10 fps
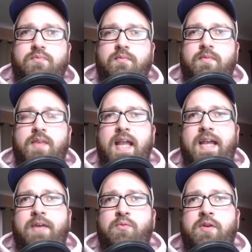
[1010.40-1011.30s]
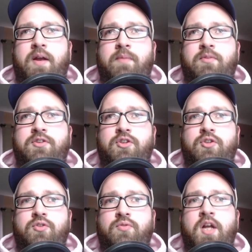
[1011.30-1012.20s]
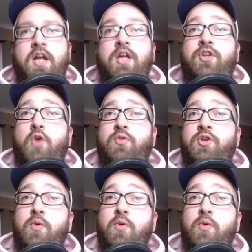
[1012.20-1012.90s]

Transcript: And we were able to, no, you know what?